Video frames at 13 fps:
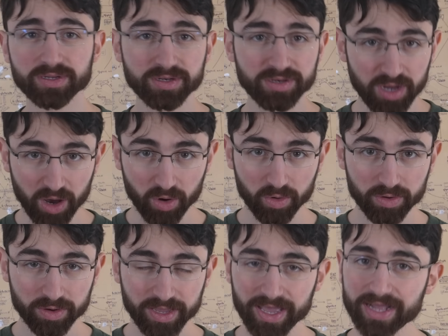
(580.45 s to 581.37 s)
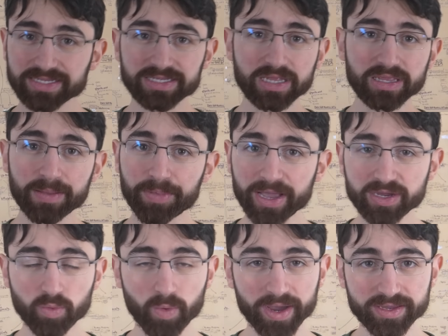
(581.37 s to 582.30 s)
No, it's not that black
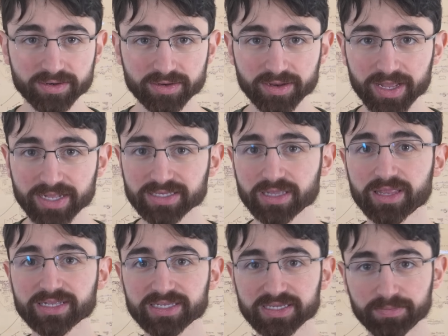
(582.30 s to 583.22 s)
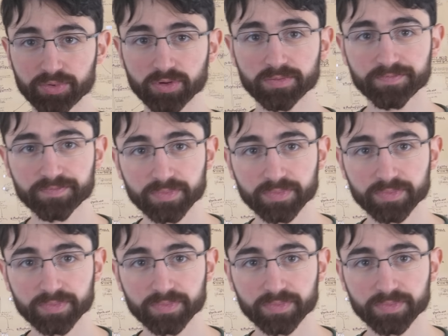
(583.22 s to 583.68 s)
and white. It's not that simple.